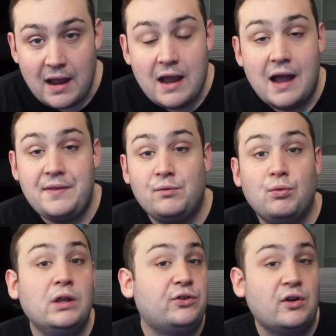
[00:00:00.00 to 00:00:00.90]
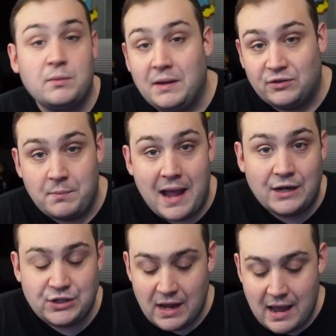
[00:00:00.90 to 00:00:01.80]
and then really start to mix and
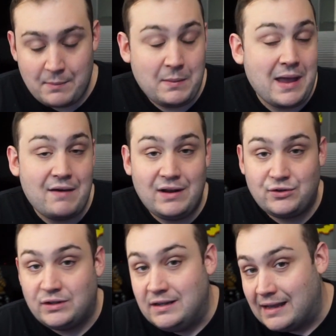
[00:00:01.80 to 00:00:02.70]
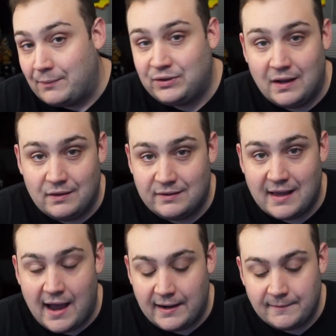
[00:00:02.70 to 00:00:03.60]
match and maybe have an extra keycap set on the
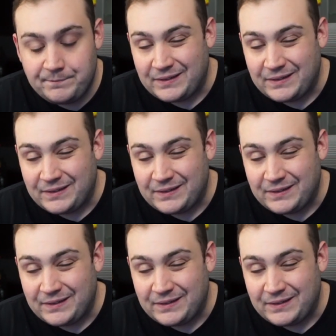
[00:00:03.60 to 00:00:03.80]
side.